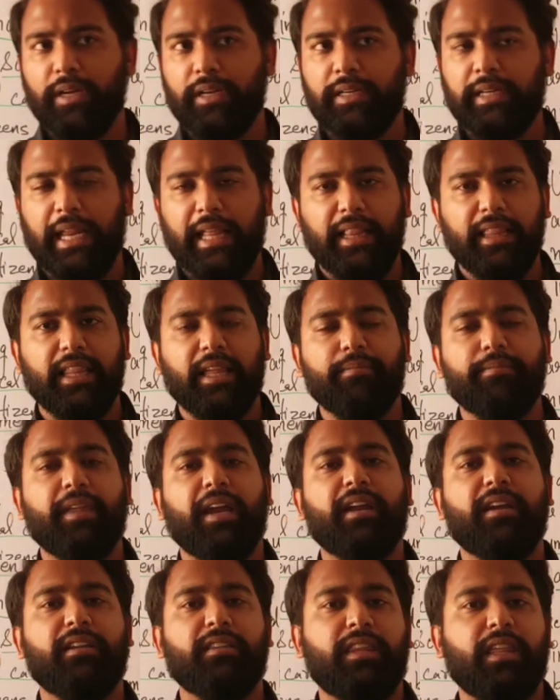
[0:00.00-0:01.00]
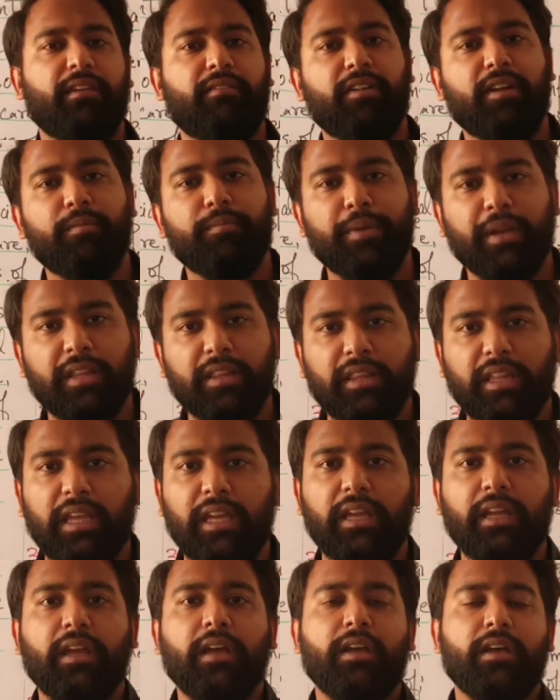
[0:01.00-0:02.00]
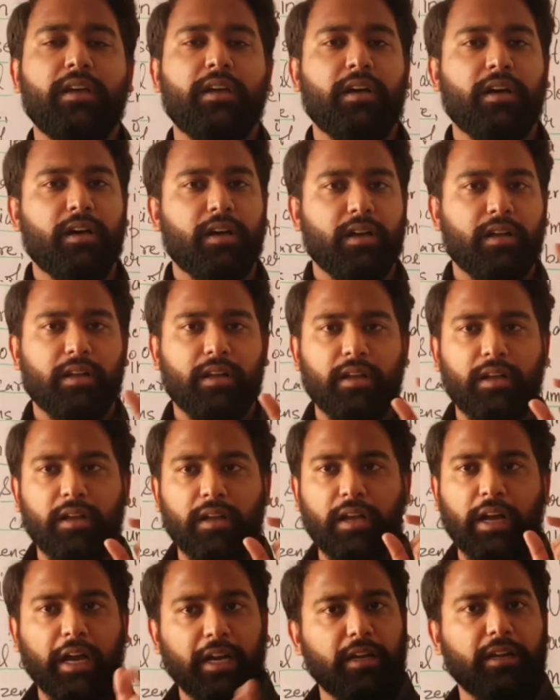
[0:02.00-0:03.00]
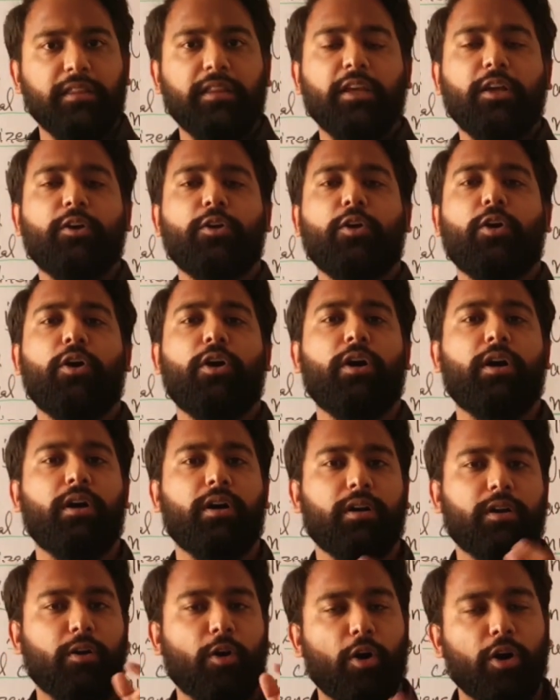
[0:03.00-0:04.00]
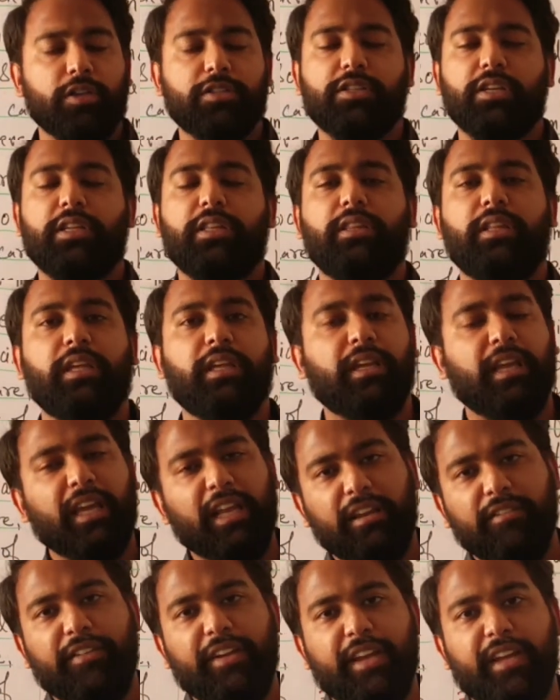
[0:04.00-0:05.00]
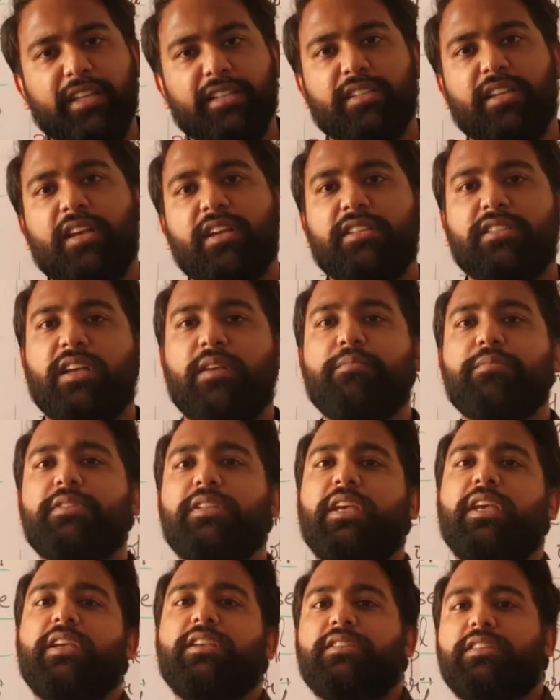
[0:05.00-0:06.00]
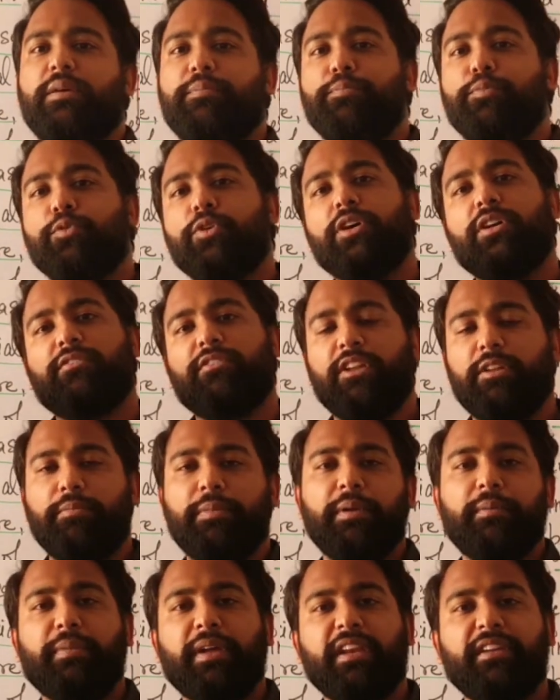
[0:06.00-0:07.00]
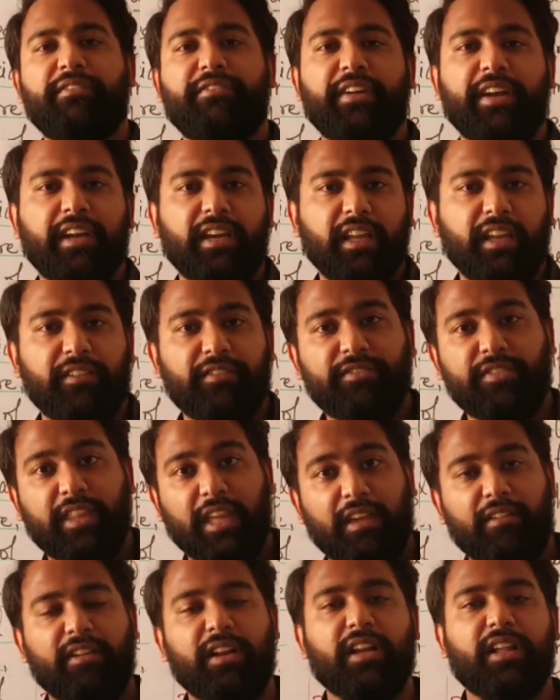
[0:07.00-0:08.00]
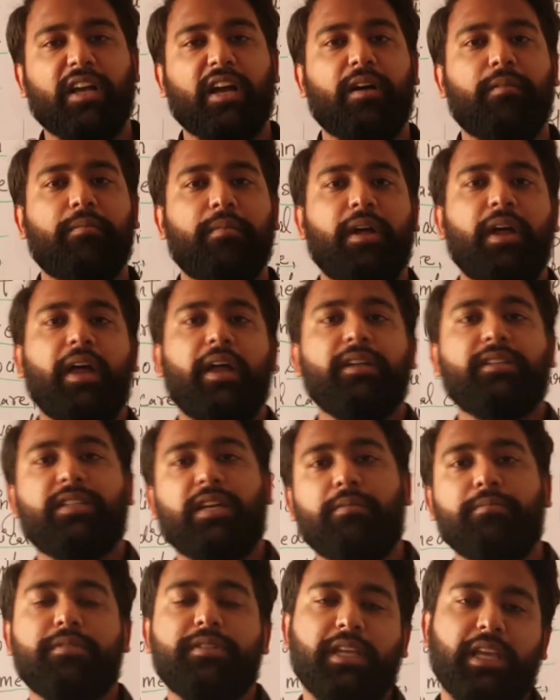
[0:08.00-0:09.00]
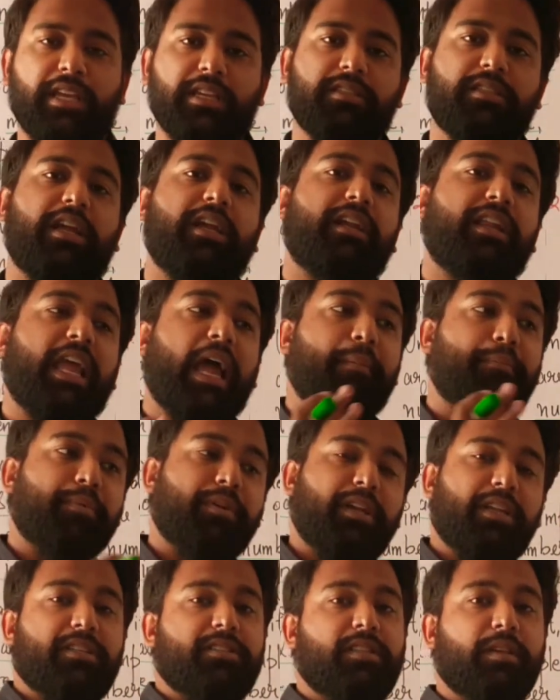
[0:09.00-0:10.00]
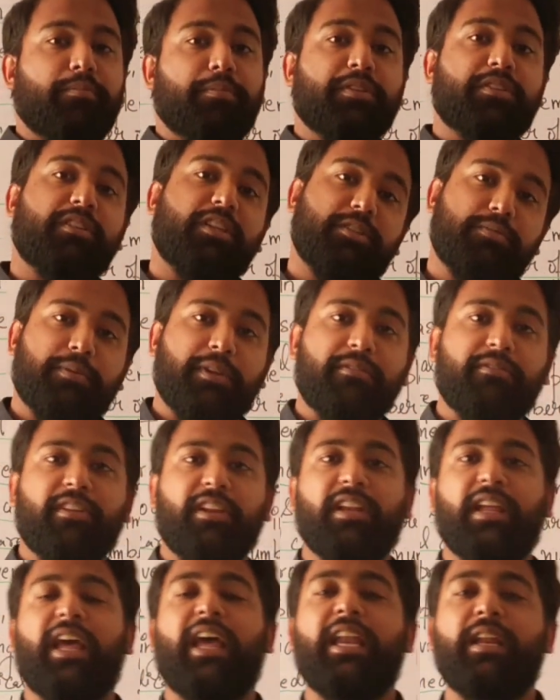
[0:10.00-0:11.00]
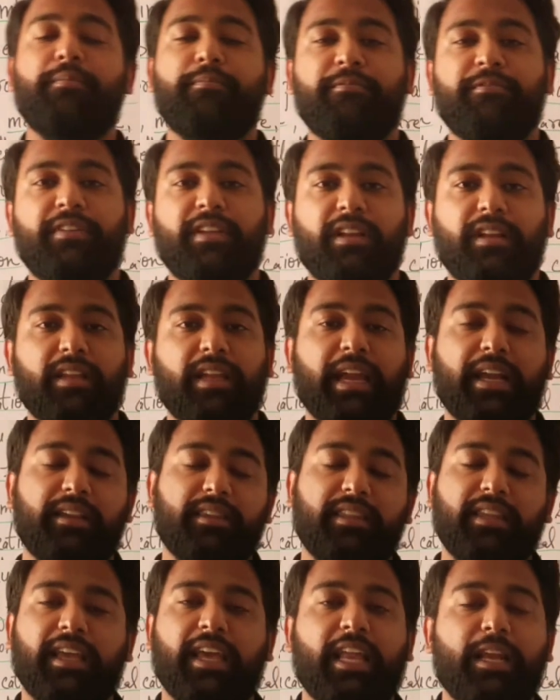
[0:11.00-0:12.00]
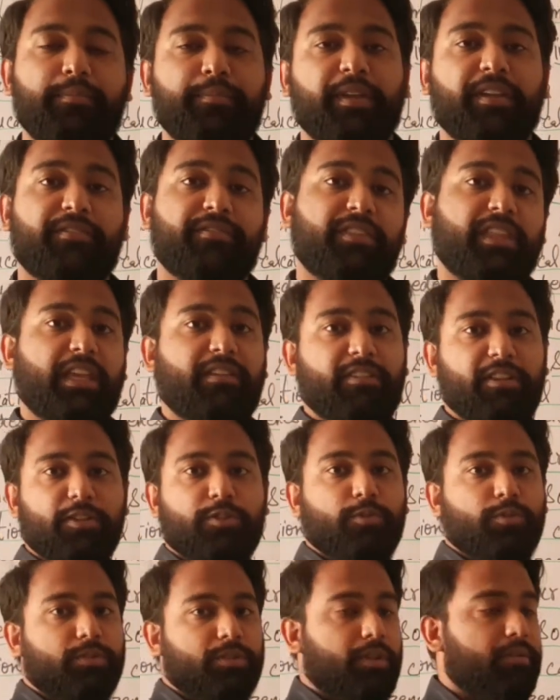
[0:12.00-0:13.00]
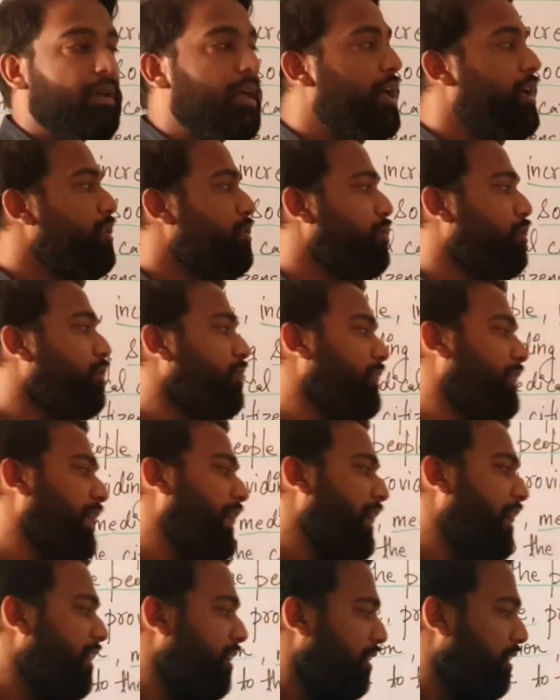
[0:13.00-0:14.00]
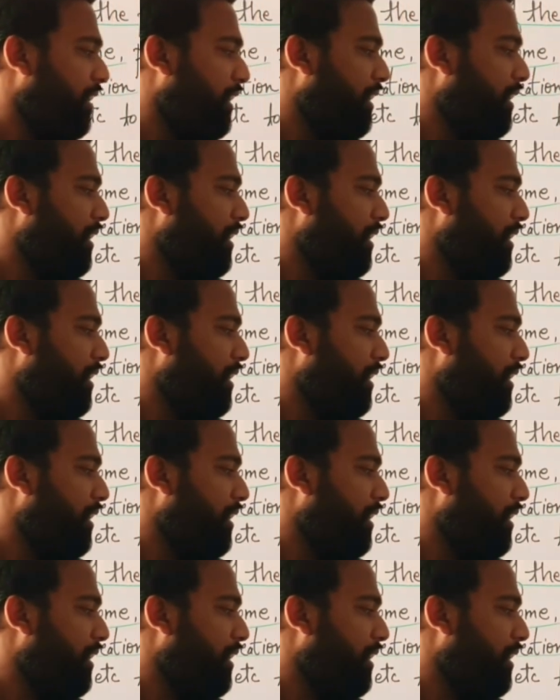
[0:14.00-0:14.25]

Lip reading: tell them that they will bring the cut in the cost in the railways. Some says the poor will be benefit if they will come. Some says that capitalist, the businessman will get the help if they will choose them. So their